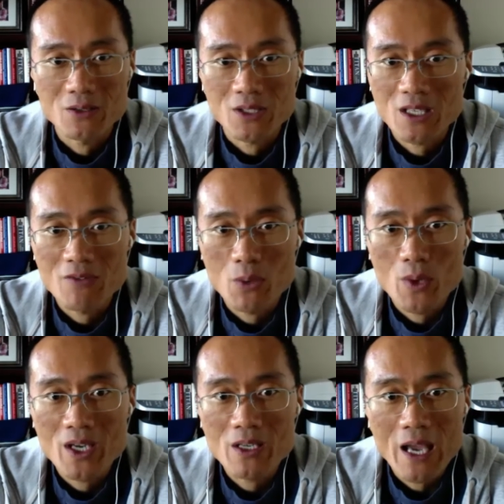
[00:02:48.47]
give
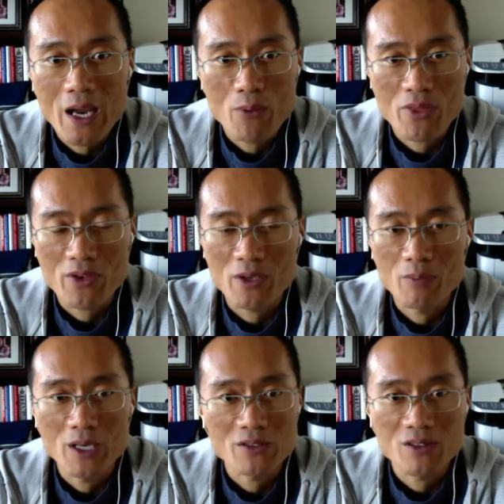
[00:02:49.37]
away everything
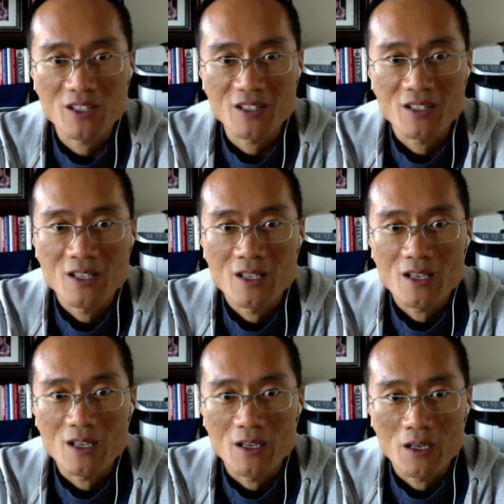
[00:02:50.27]
about the
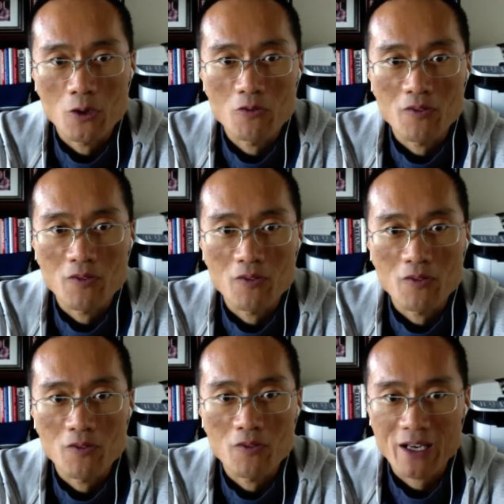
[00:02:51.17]
whole funnel,
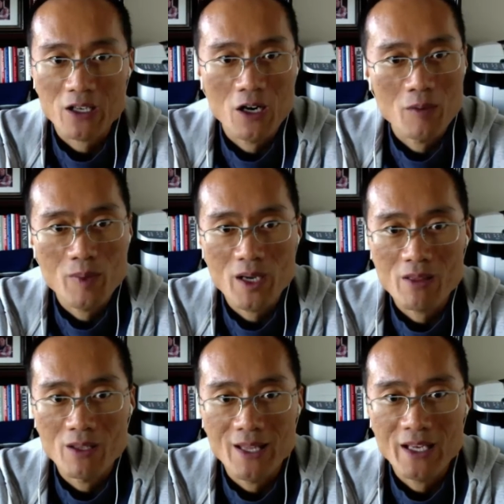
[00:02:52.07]
the ad copy,
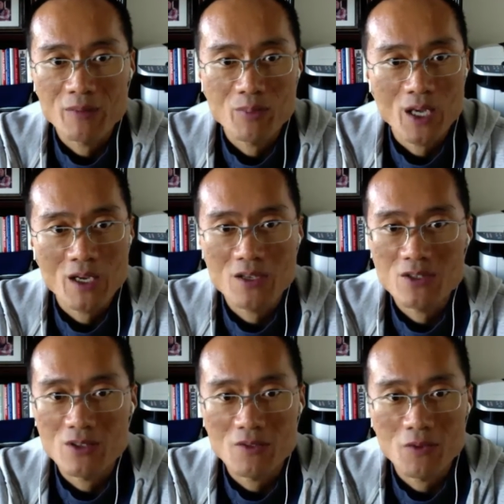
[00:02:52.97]
the landing
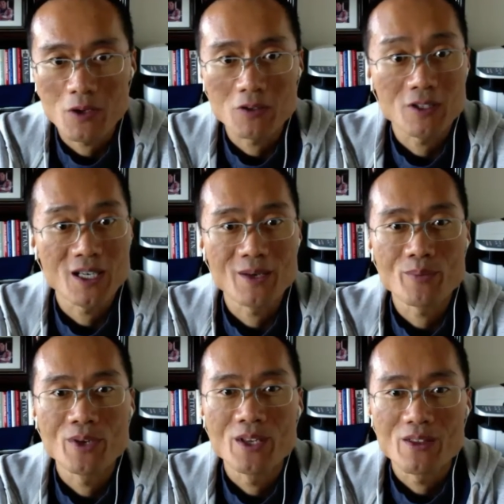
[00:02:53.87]
page, the follow
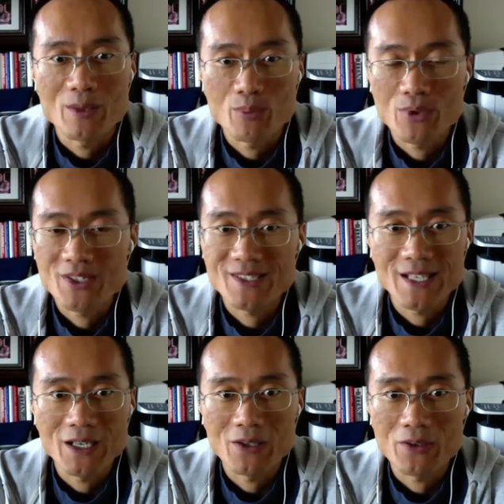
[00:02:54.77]
up, the
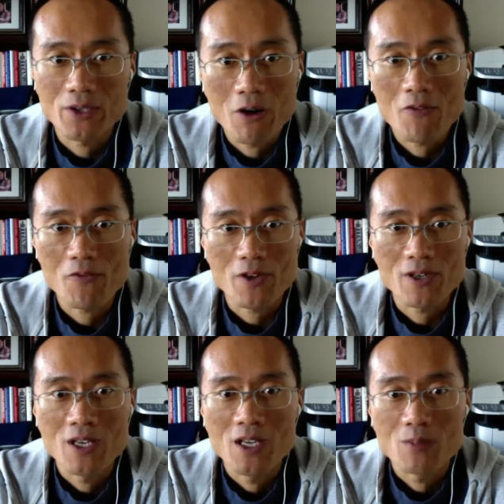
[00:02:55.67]
pre-sale, the
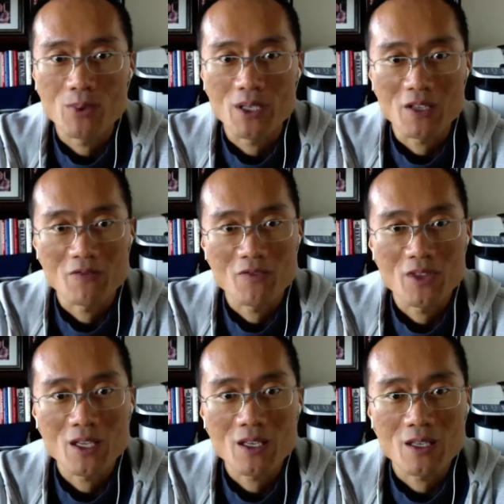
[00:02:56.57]
offer. But
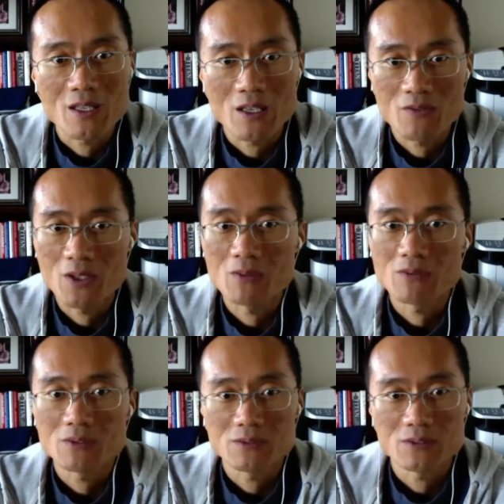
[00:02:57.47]
if you
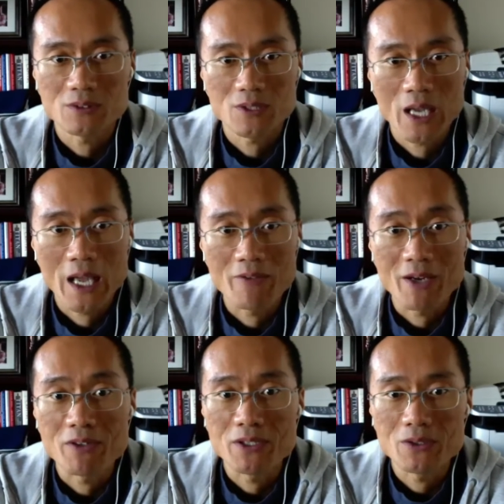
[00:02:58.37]
have
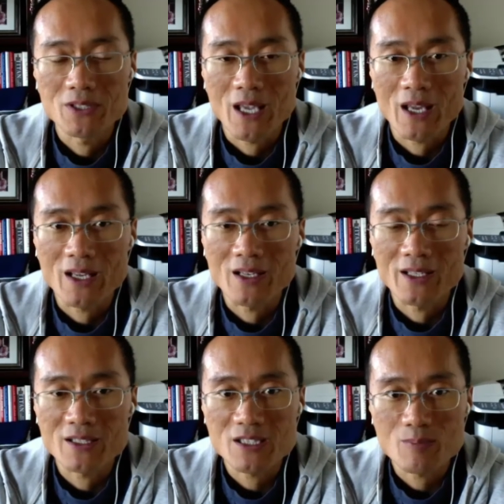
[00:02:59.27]
ever used any
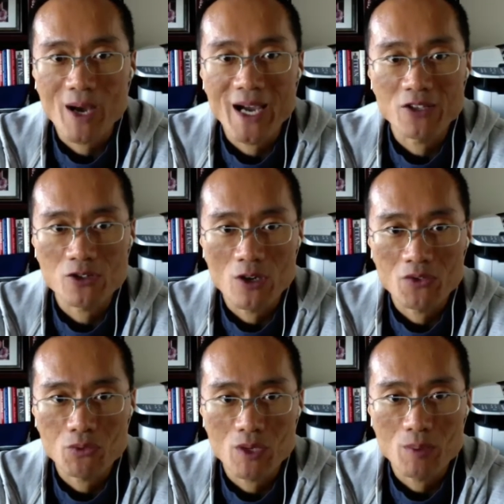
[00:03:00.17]
like spy software